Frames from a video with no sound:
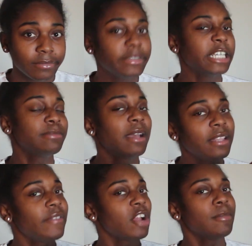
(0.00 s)
because my
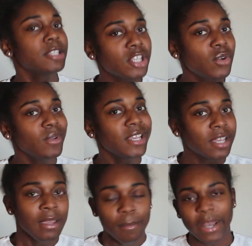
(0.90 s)
left arm is so weak,
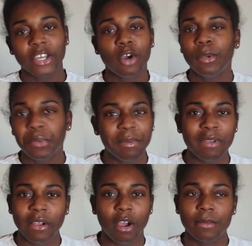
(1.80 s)
but I can open it with
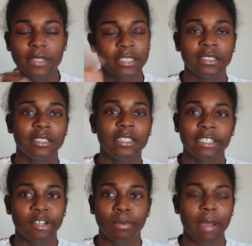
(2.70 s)
my right arm, it's
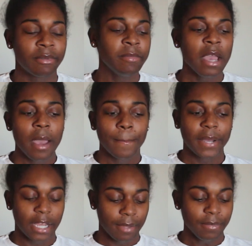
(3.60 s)
no problem.
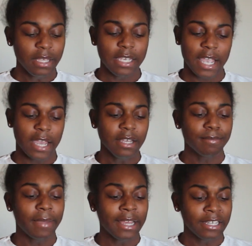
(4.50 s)
But yeah,
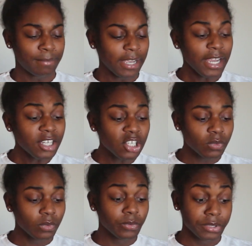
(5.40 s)
my hand's just
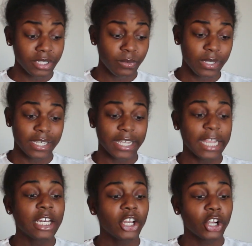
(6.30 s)
really weak
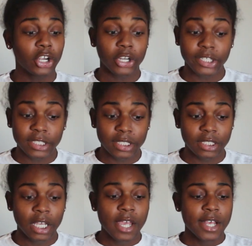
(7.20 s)
and it hurts.
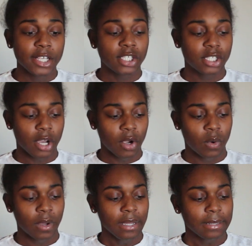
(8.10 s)

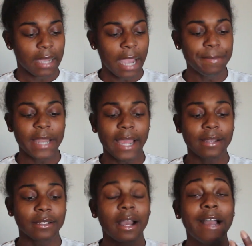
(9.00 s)
So I'm
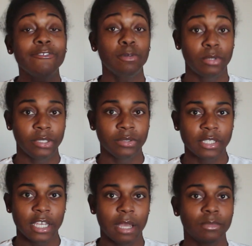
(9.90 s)
not comfortable
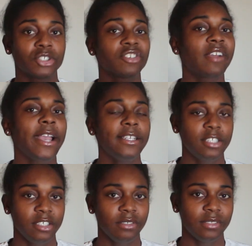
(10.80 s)
using it. I'm trying
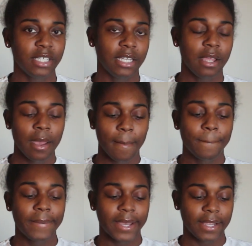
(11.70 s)
to use it,
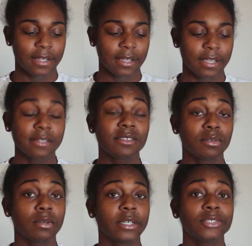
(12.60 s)
but it's
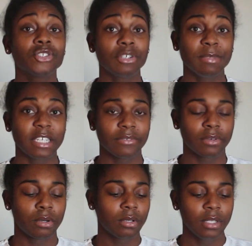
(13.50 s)
still extremely
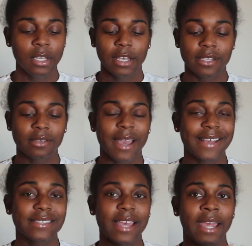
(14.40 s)
difficult. It still
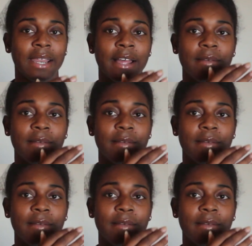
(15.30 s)
has that